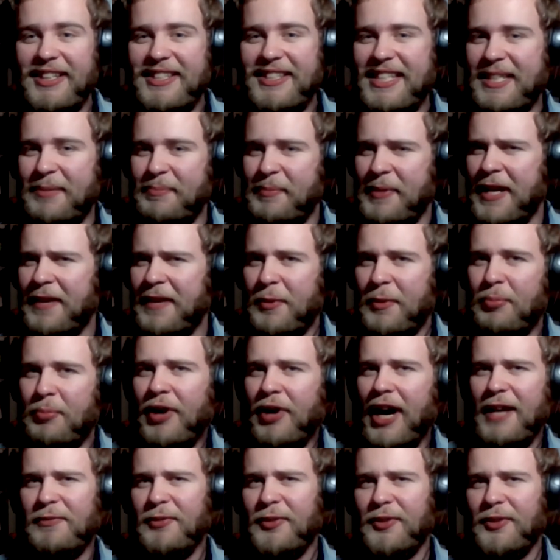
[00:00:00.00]
is a bit of a
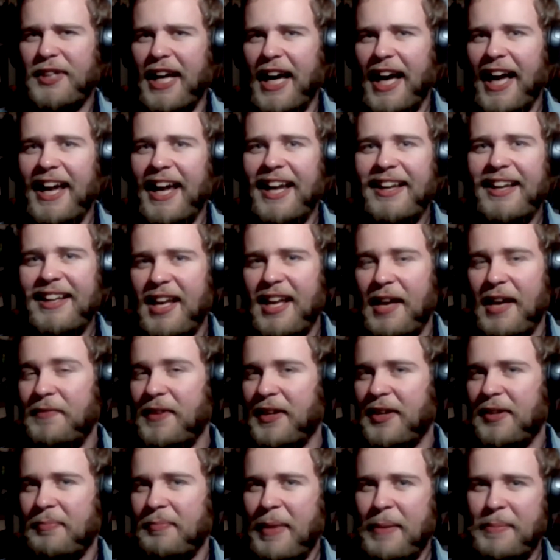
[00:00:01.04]
prideful guy. I
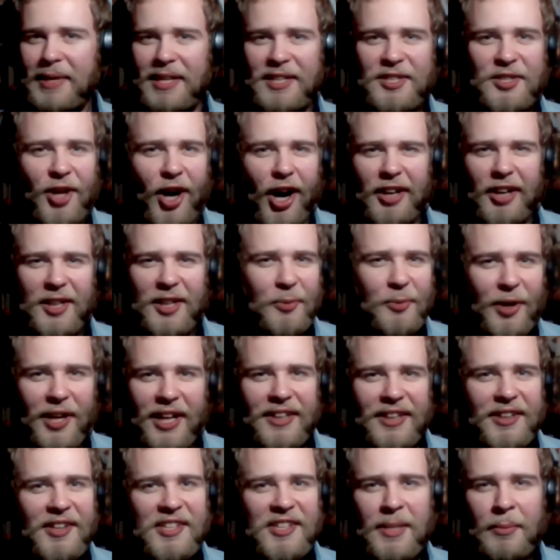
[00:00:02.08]
figured maybe a taunt could work
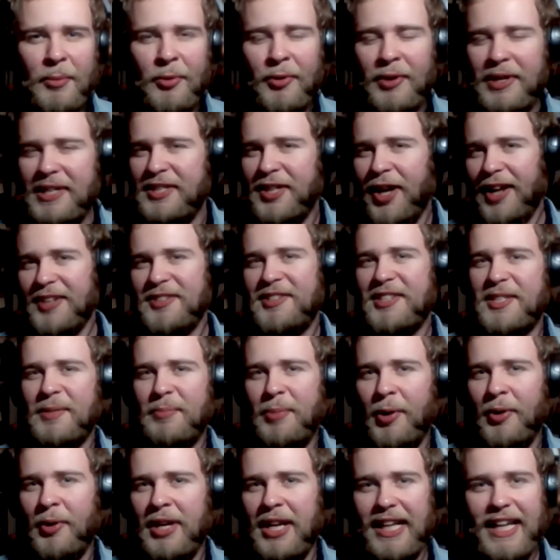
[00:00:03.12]
in there somewhere. He taunts his
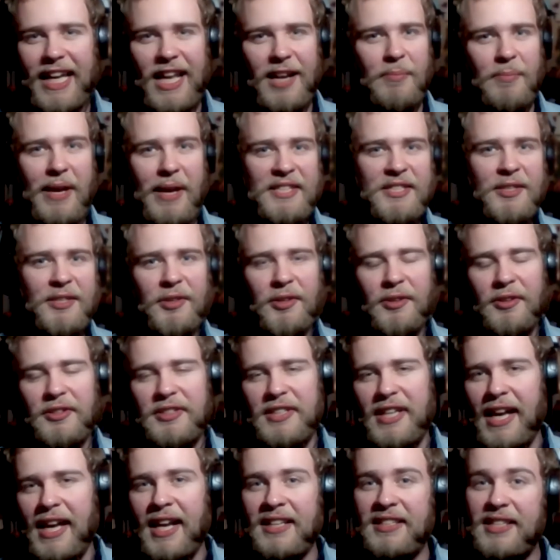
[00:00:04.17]
opponent and kind of baits out their
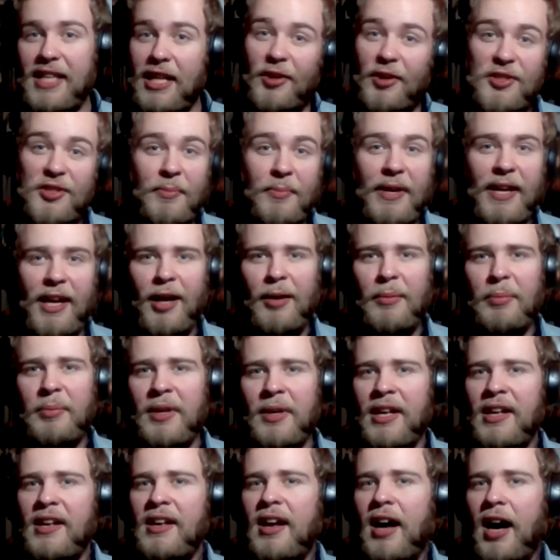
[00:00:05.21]
attacks. That also might help.
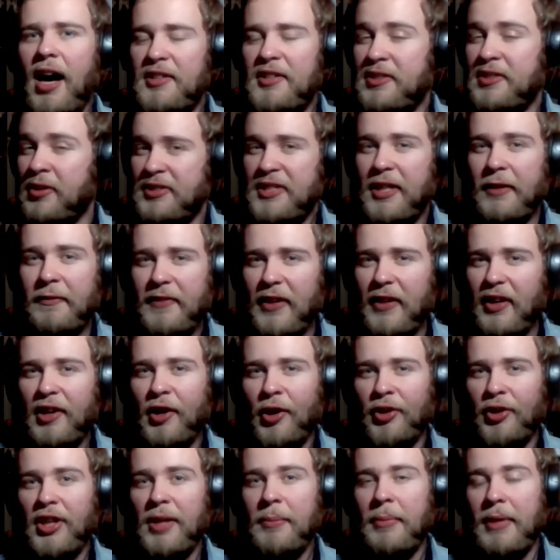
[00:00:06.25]
So still very
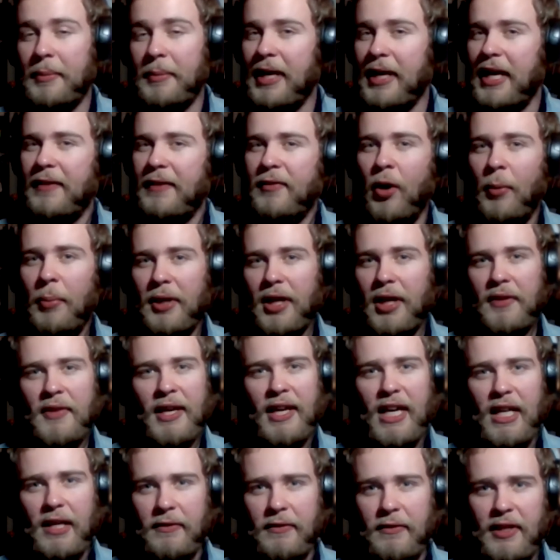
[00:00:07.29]
early, but I'm kind of hoping on that
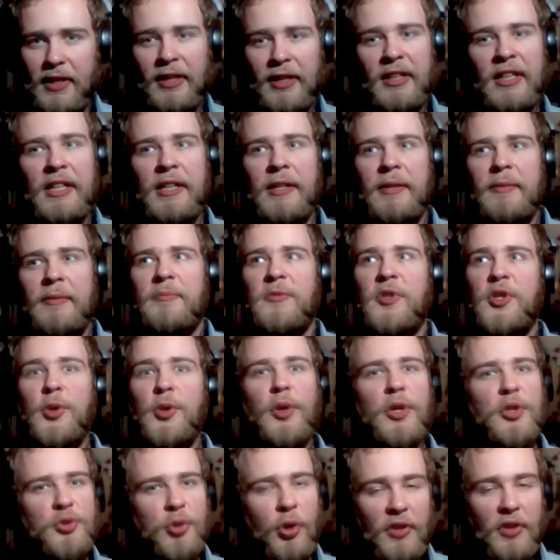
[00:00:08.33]
kind of a you
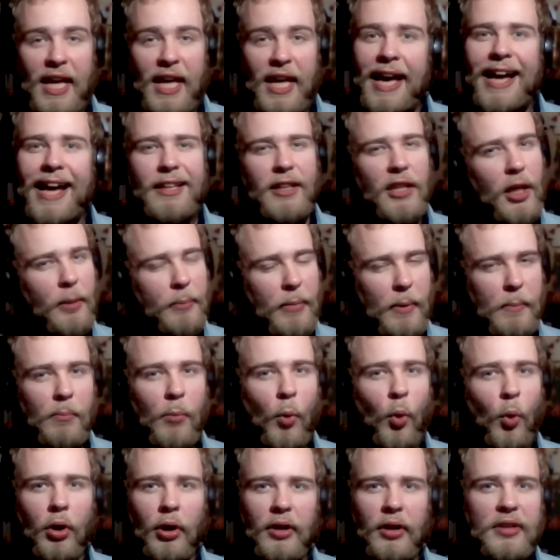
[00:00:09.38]
control the AI a little bit
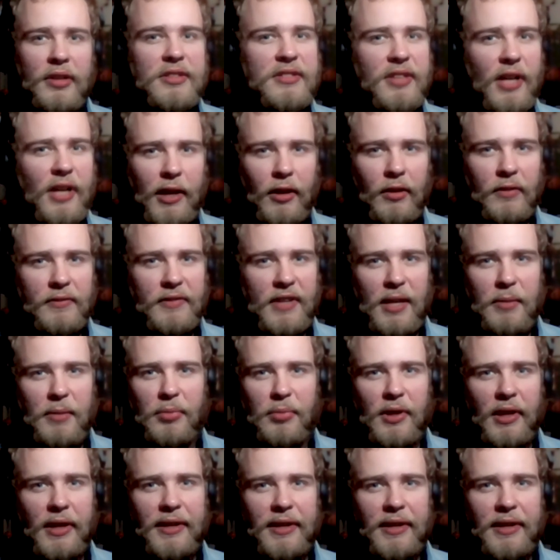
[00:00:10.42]
more style of gameplay.